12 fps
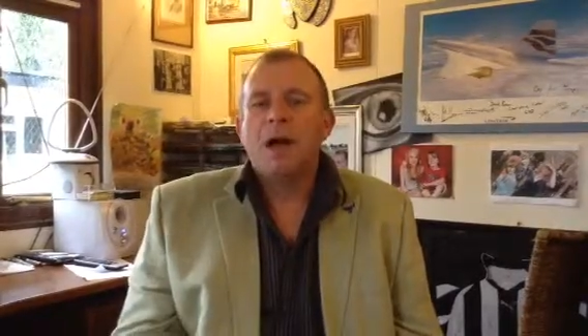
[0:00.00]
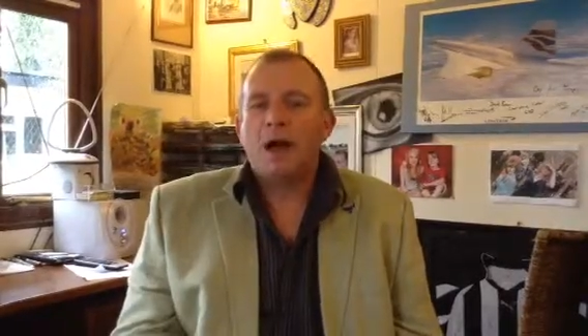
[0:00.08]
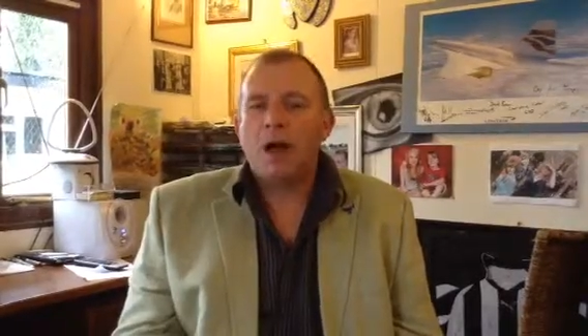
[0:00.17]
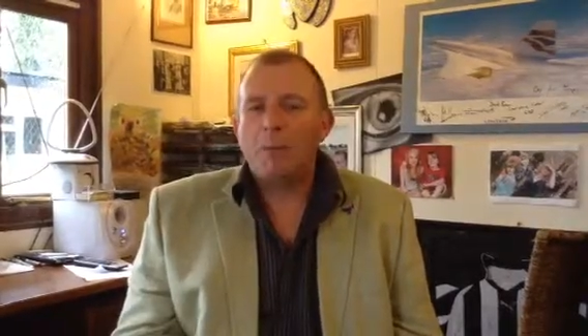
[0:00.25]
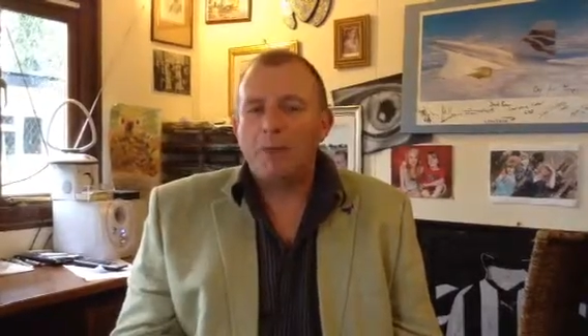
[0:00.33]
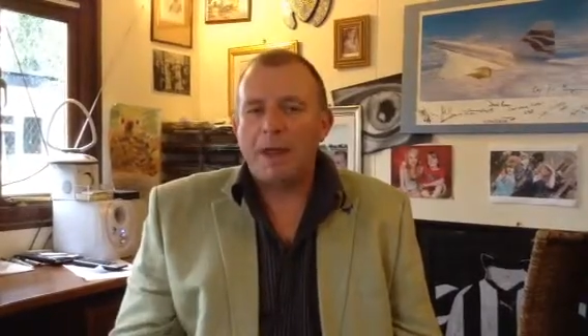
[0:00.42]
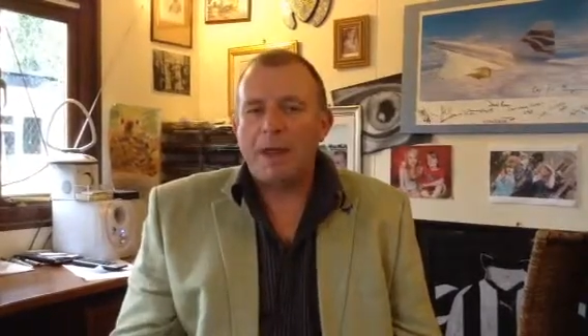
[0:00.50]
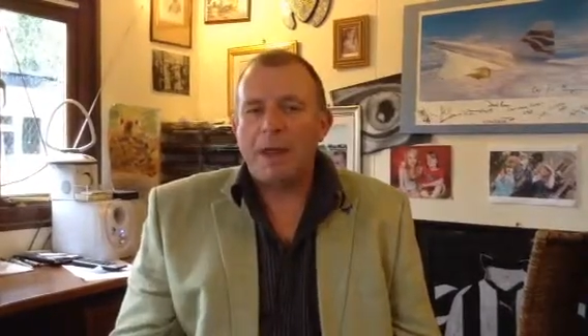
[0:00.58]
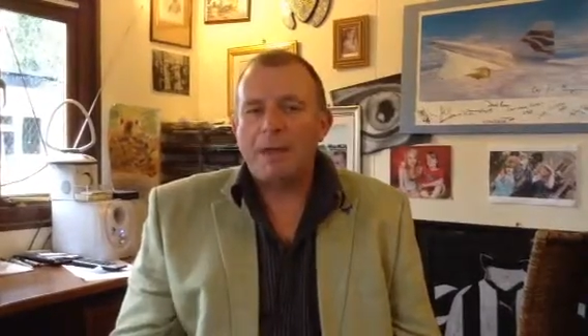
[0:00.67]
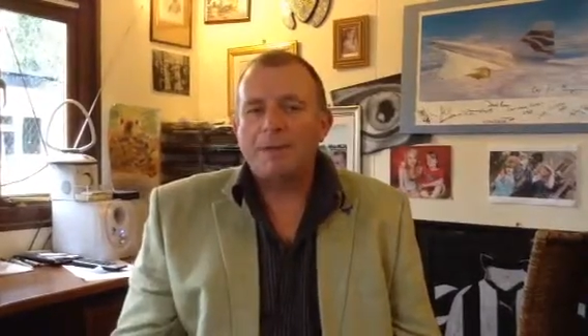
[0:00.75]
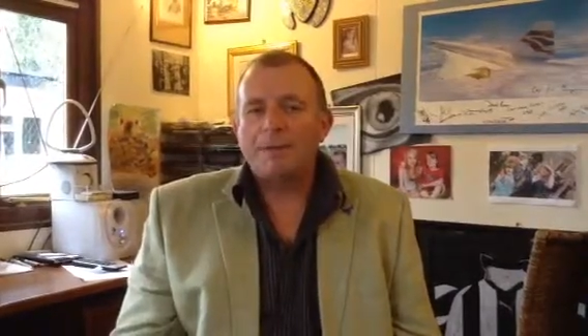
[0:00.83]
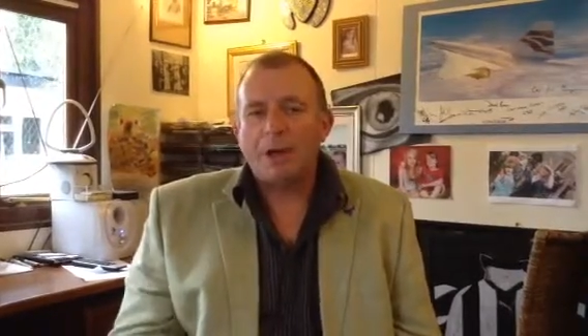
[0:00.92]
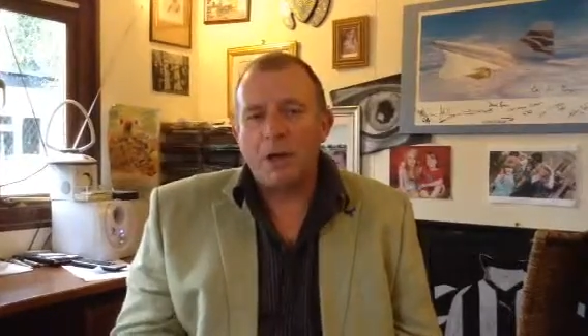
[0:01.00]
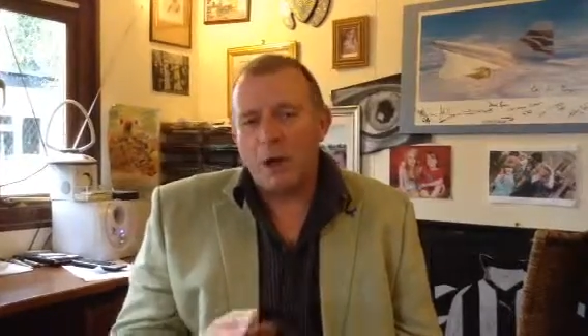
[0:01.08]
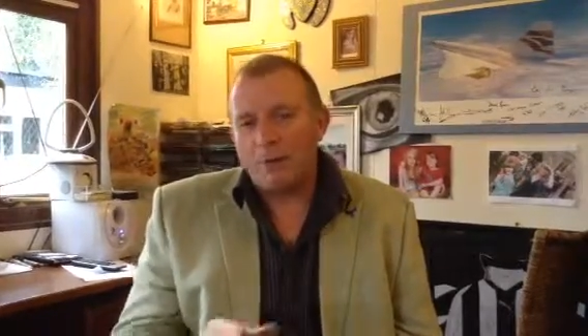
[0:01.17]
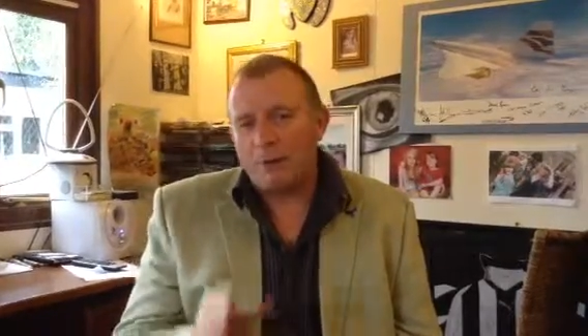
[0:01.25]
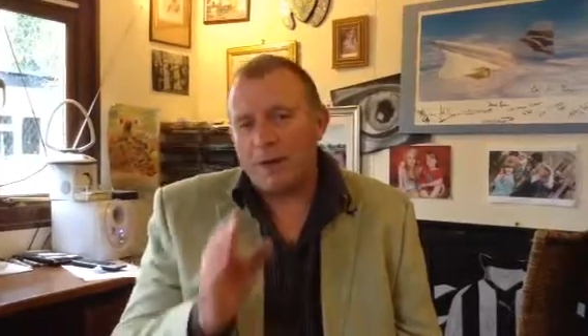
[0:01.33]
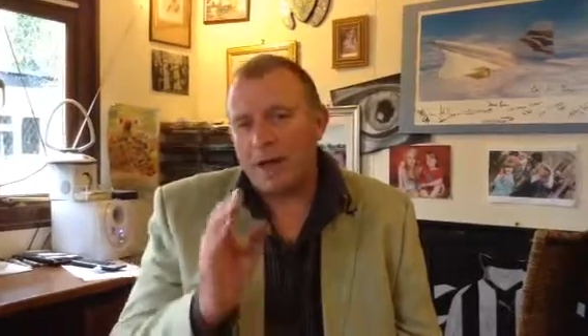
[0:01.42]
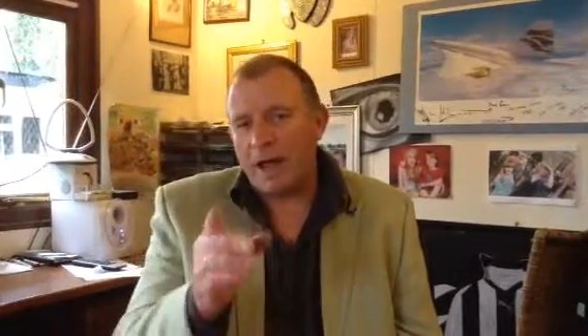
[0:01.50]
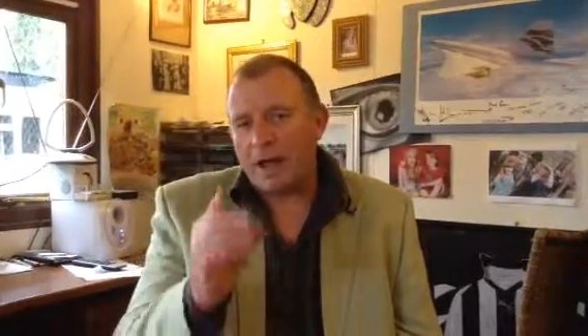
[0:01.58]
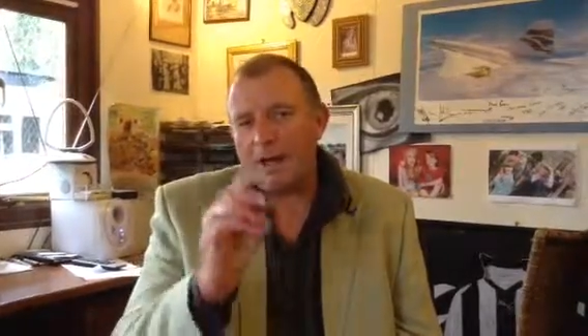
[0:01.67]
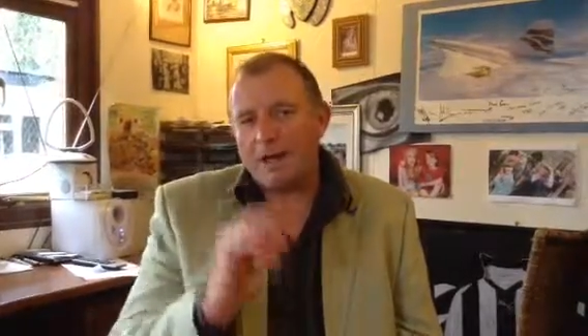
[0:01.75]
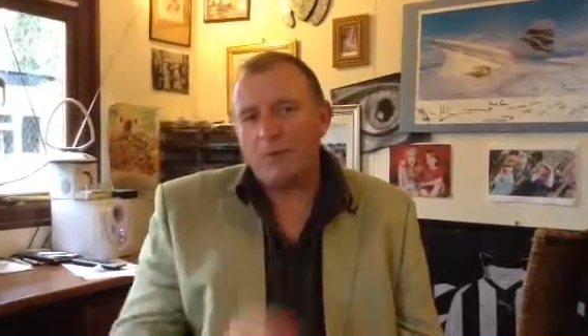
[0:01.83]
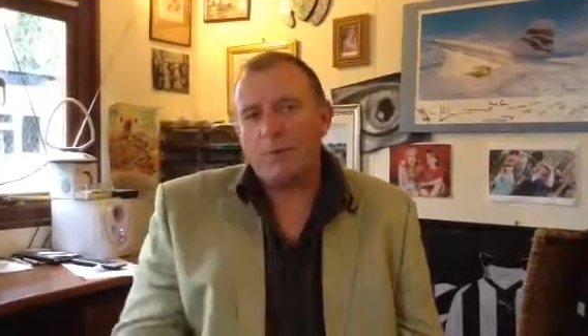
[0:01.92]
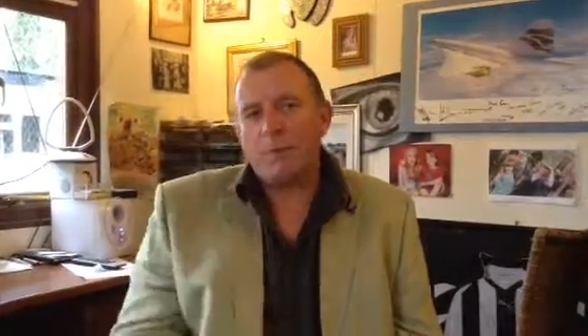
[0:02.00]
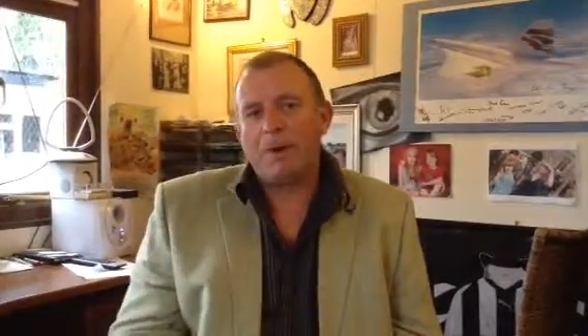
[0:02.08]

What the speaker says: I'll be there, and hopefully Hanif will